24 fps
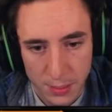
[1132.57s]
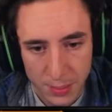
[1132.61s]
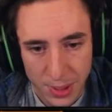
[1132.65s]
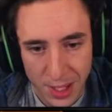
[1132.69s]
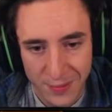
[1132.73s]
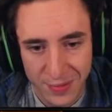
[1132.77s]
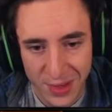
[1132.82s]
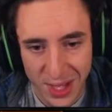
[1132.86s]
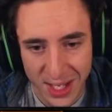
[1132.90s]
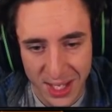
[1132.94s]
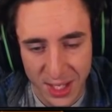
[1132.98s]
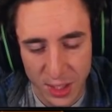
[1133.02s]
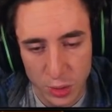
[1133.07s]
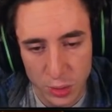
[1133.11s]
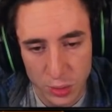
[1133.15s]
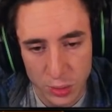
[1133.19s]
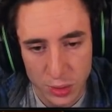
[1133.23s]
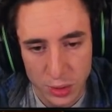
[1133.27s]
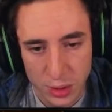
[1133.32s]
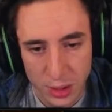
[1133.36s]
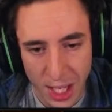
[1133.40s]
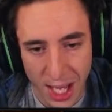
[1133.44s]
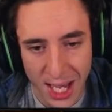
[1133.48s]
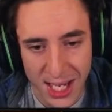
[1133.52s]
Pay for that kill.
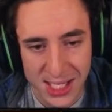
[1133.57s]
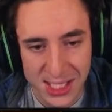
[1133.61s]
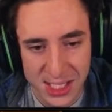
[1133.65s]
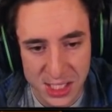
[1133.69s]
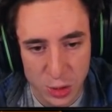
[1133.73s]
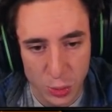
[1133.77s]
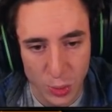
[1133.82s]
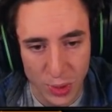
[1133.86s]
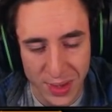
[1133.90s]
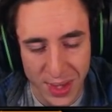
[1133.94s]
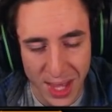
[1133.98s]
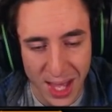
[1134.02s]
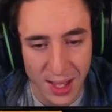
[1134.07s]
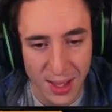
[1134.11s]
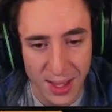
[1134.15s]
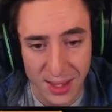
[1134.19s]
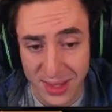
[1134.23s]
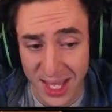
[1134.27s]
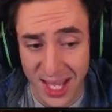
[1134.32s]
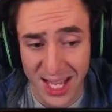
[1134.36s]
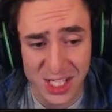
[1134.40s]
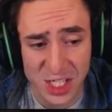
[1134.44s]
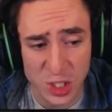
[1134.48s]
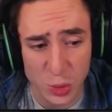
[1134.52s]
Nice, you win that.
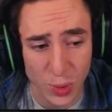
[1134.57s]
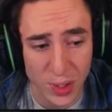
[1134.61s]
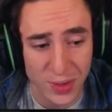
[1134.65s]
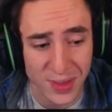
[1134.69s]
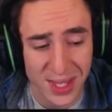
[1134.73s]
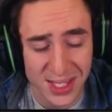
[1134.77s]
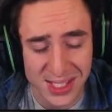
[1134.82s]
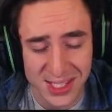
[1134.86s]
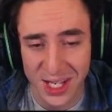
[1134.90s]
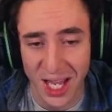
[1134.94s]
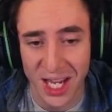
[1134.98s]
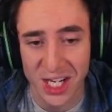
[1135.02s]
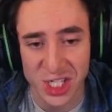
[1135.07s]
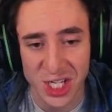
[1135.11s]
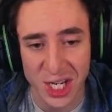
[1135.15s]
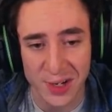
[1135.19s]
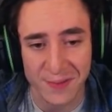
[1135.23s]
They actually win this. Nightshade